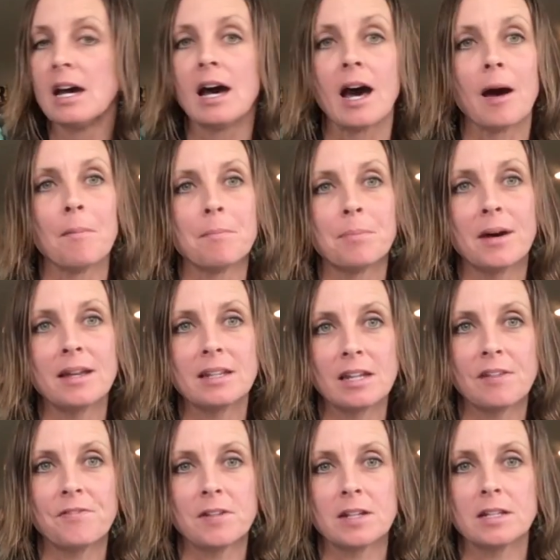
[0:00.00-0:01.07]
But
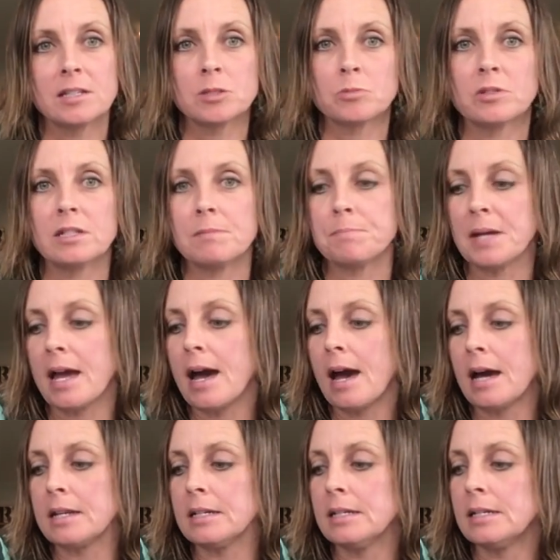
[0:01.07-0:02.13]
if it is really
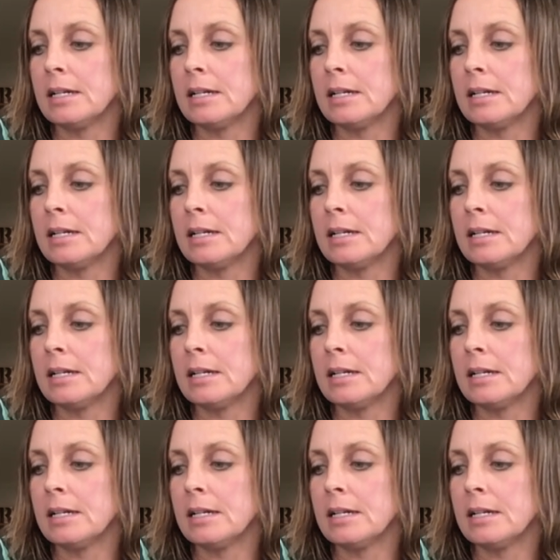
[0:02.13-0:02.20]
bad,